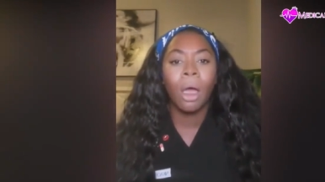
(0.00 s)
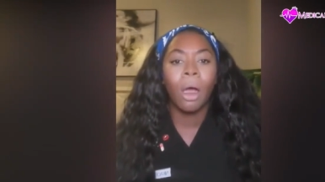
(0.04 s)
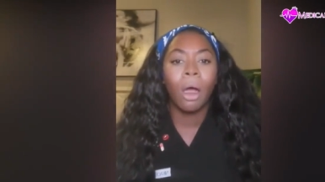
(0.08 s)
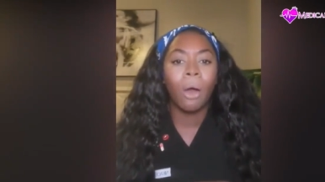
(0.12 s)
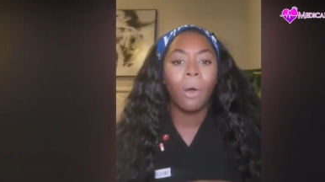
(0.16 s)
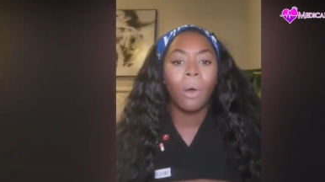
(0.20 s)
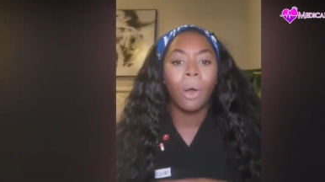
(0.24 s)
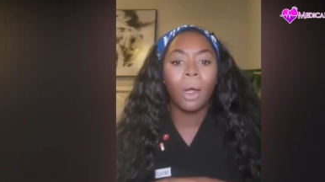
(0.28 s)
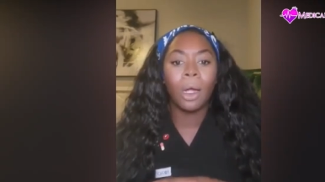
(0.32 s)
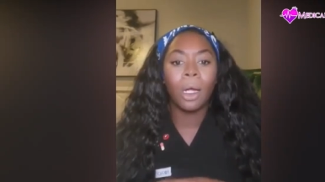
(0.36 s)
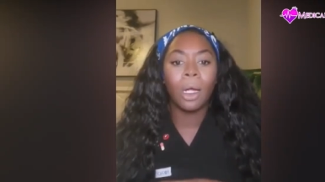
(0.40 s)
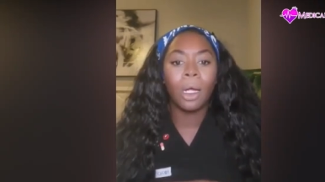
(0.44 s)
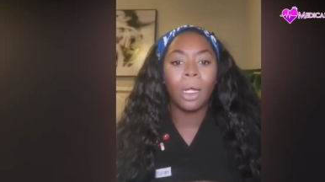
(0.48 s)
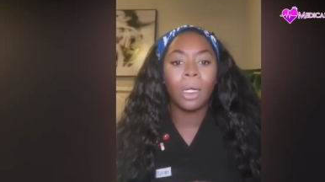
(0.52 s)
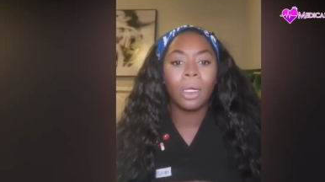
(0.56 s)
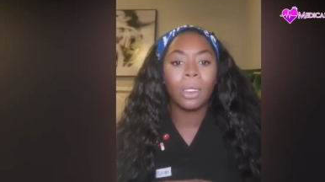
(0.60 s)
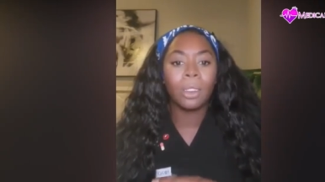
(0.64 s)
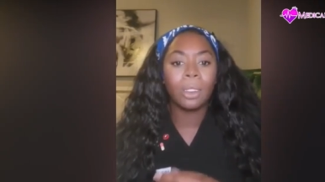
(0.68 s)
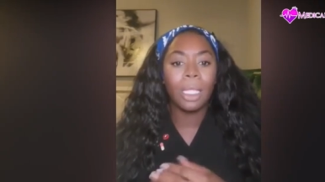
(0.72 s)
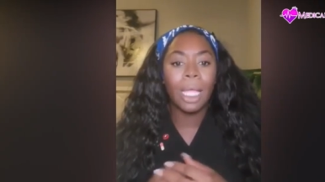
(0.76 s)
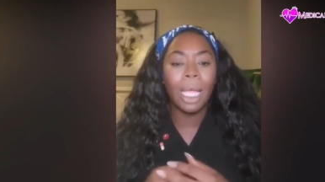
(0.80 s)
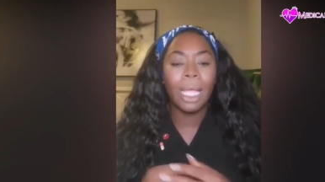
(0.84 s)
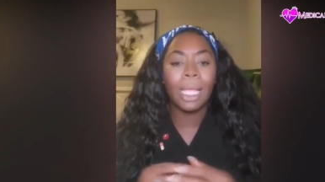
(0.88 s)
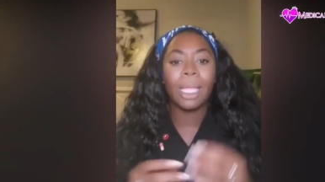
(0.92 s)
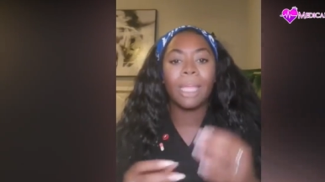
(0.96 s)
Or
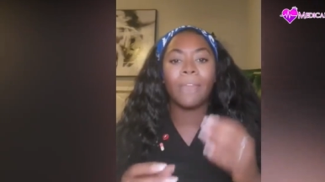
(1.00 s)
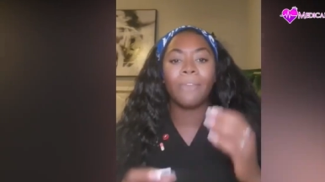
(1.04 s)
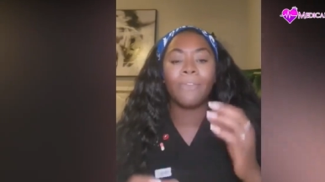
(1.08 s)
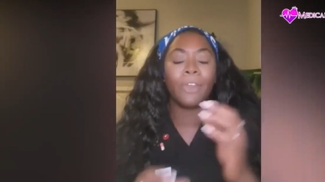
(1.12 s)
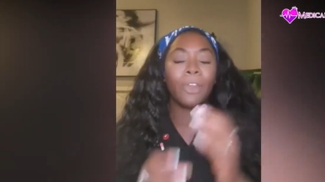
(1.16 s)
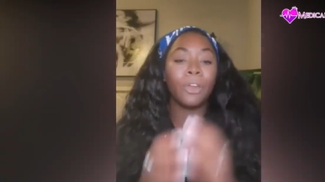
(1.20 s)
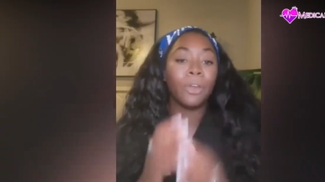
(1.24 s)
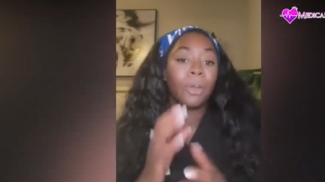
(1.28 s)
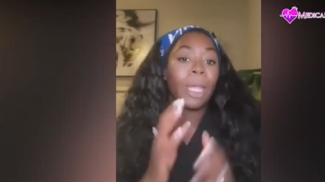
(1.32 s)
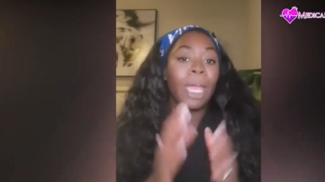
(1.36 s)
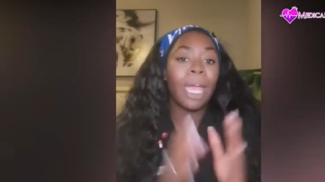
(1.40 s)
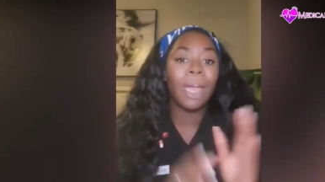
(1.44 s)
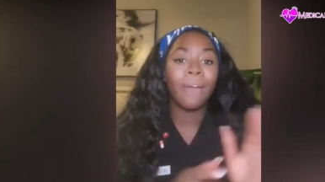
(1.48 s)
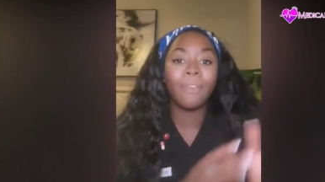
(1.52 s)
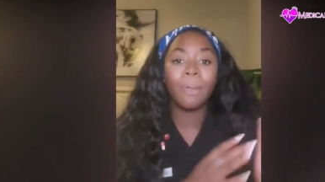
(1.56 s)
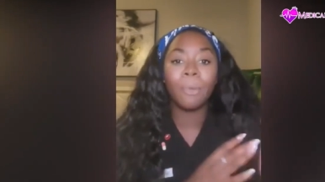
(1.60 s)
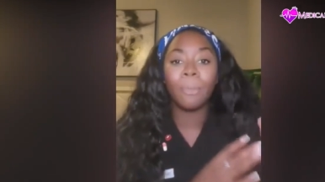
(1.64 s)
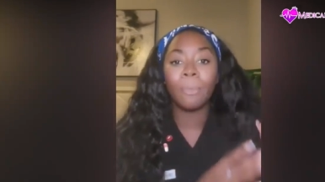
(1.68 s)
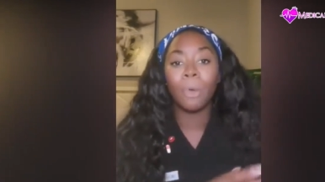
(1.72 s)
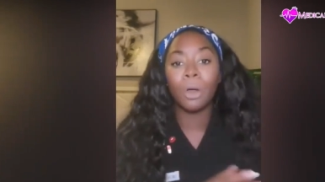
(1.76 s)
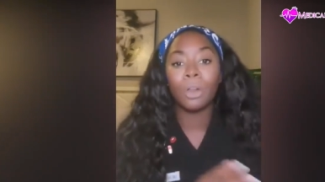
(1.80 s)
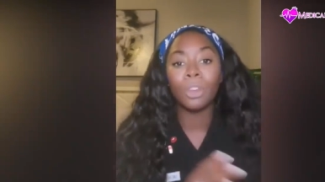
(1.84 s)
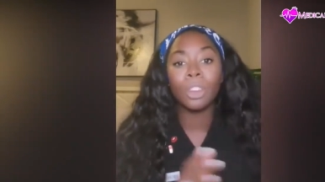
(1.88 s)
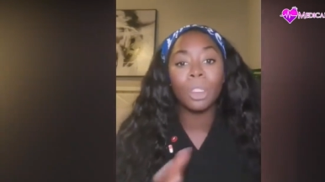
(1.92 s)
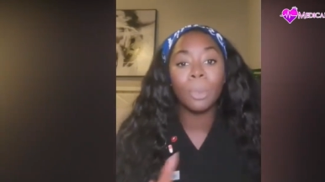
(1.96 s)
if you're
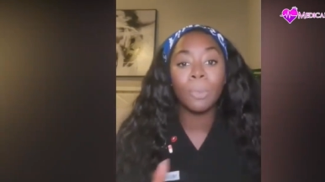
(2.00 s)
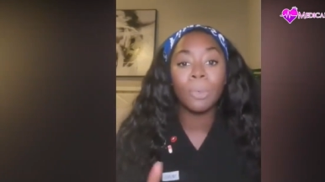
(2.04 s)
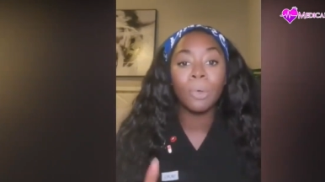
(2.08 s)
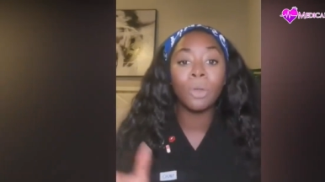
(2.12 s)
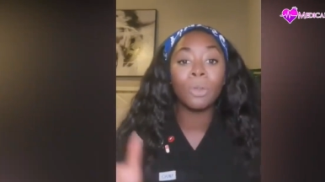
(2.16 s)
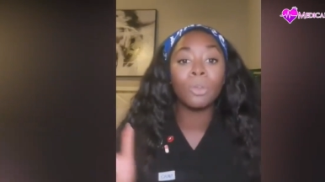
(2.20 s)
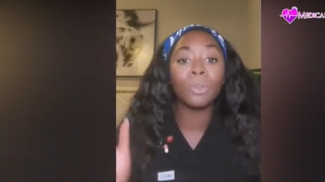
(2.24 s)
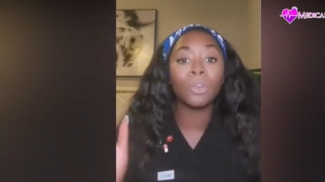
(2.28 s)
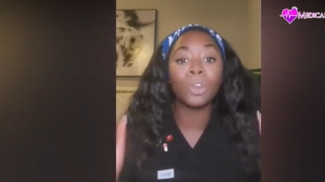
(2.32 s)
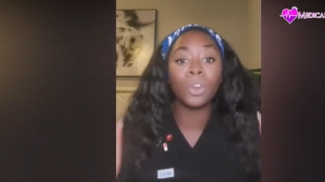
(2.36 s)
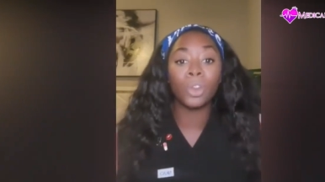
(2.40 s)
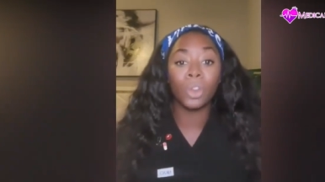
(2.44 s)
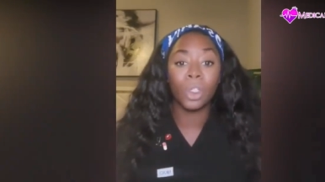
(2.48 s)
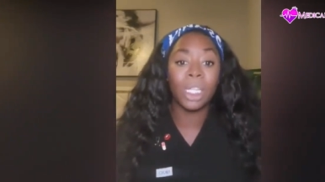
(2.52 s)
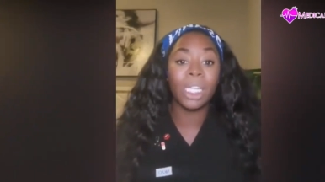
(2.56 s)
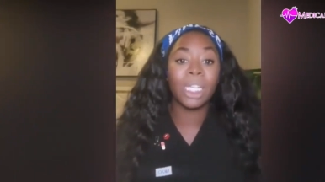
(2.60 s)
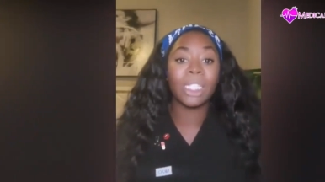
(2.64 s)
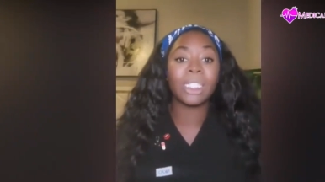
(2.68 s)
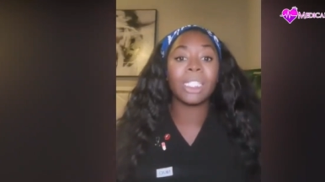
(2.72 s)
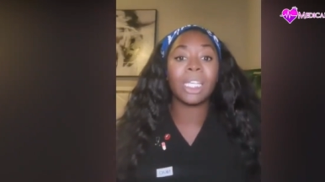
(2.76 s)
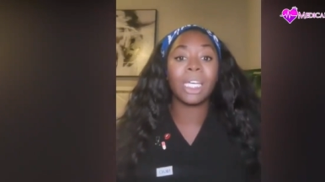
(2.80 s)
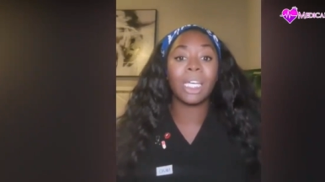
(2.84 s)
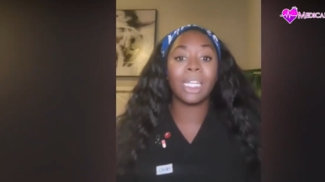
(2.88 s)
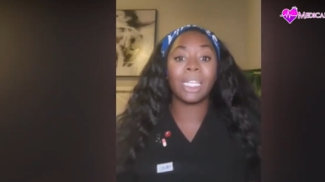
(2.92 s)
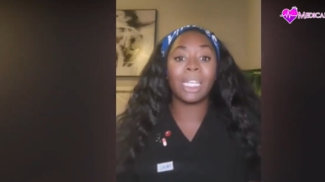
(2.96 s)
having multiple
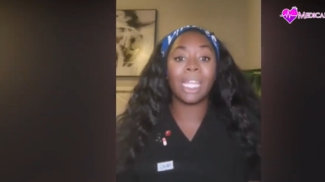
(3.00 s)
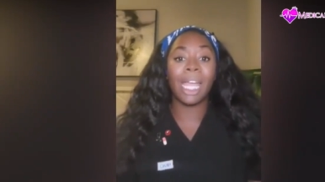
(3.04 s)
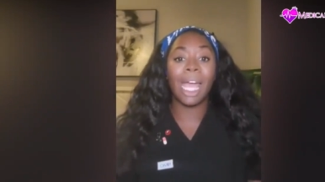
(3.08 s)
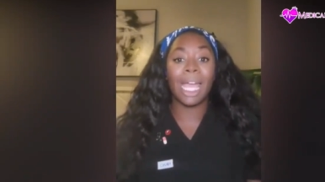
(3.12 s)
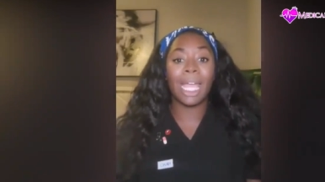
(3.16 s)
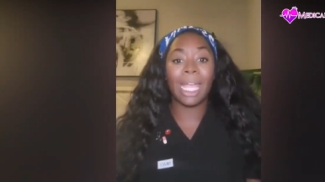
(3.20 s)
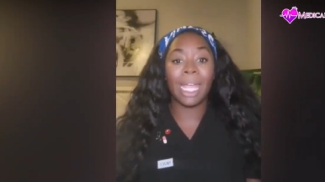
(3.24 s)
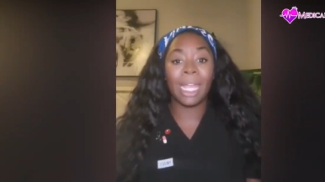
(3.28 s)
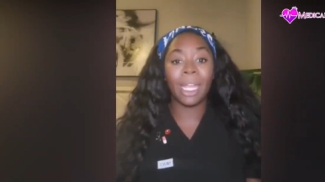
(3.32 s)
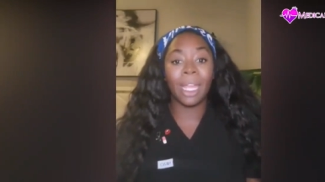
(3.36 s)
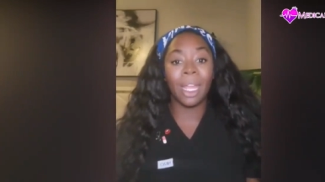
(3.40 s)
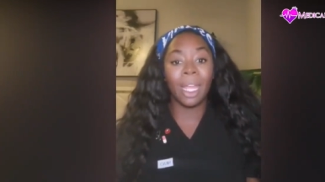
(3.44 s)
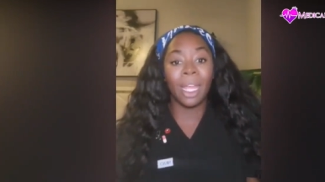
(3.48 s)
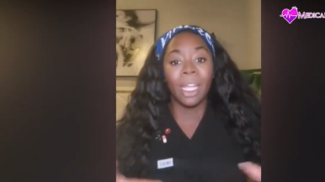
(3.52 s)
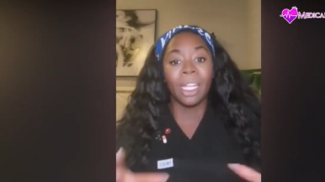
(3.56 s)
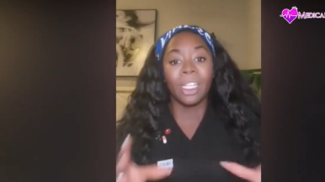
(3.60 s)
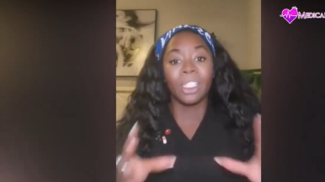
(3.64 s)
drinks a night,